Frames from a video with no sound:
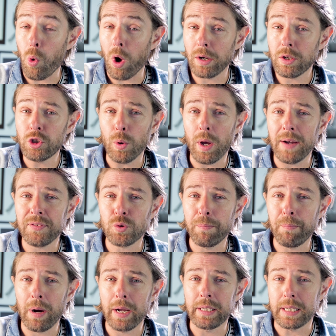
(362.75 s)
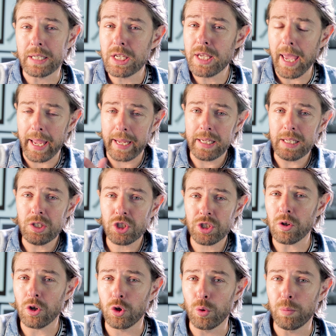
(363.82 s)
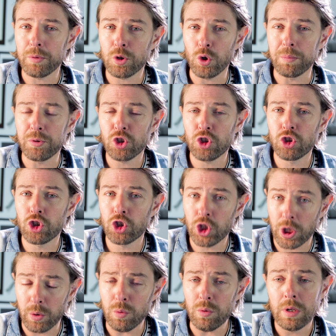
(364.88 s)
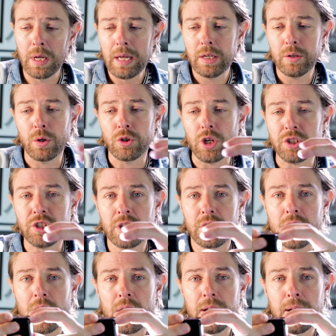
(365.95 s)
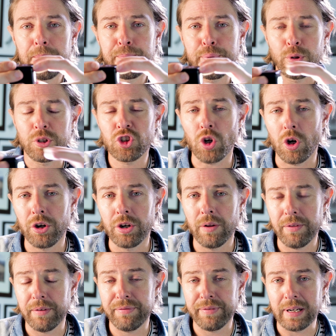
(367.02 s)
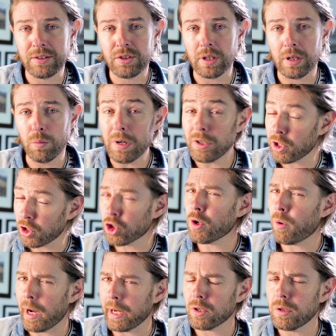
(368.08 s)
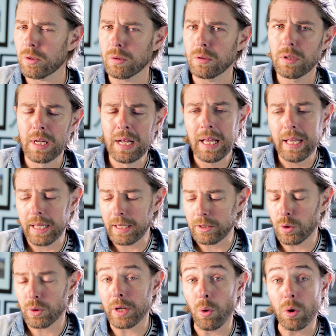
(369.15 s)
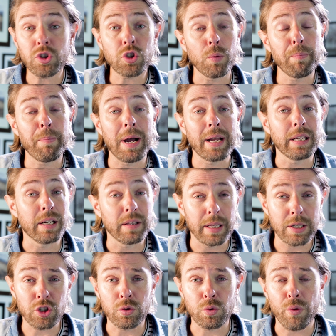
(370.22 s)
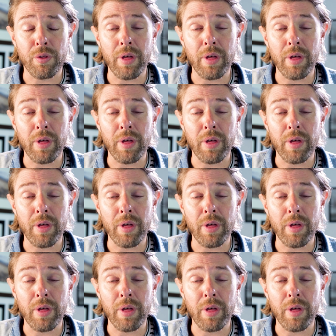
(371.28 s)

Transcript: 1, you have to buy a cage. On LUME CUBE 2, you just put on the filter, which is quite cool. You can also buy, in addition to